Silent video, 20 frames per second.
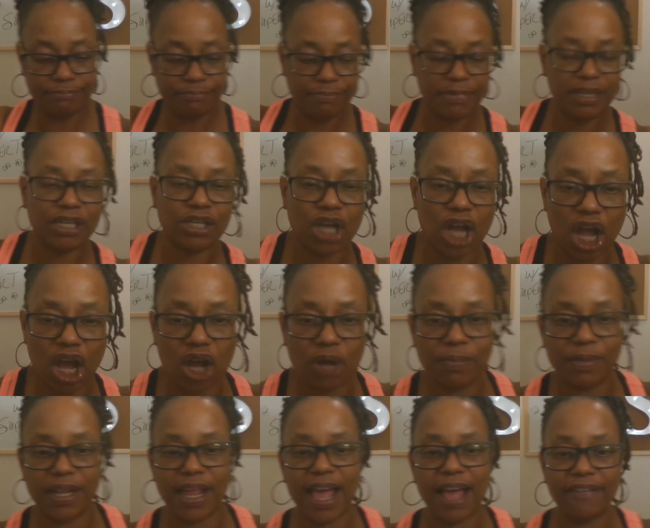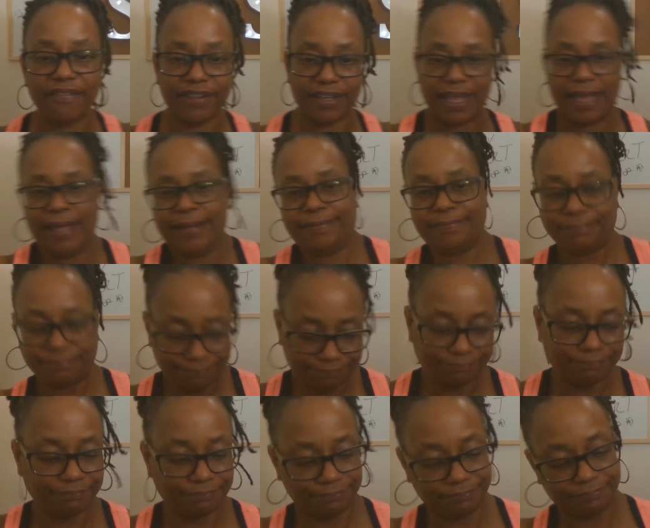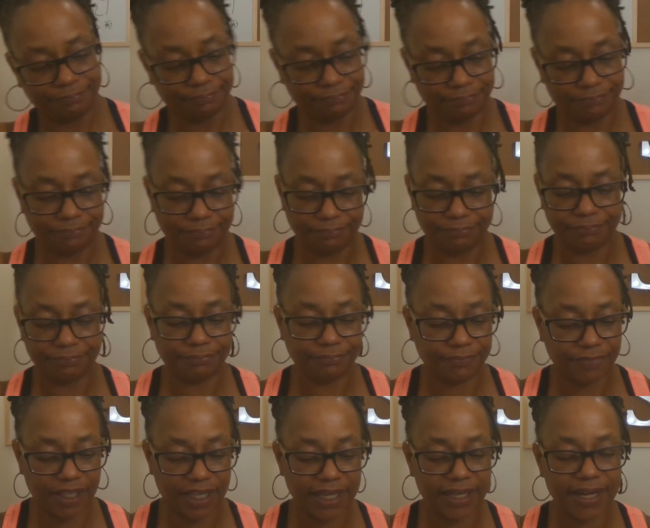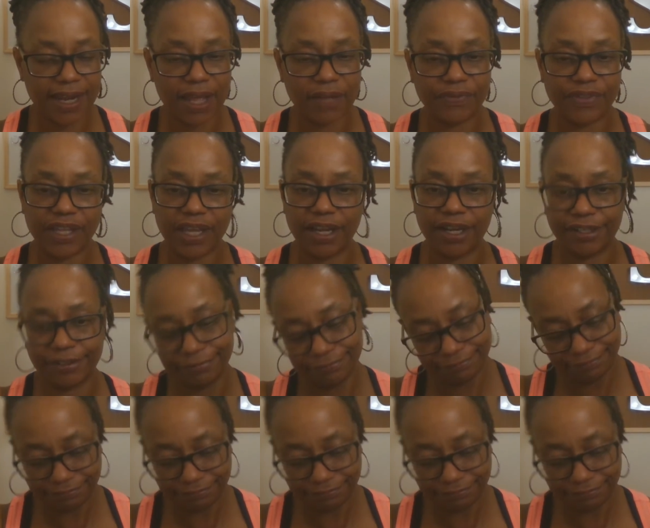Be gone. Laugh a lot. Get out there.